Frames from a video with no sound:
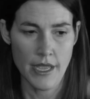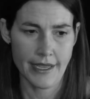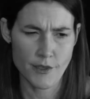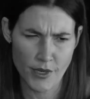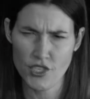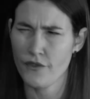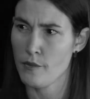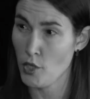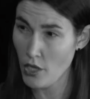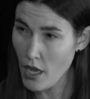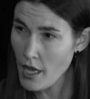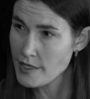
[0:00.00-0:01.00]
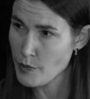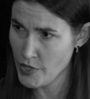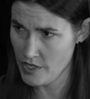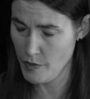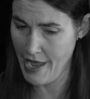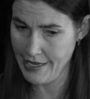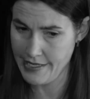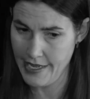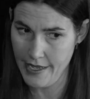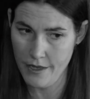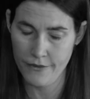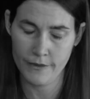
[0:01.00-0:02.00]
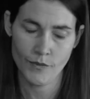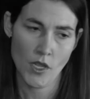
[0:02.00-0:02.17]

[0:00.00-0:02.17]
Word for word: especially from a cause perspective,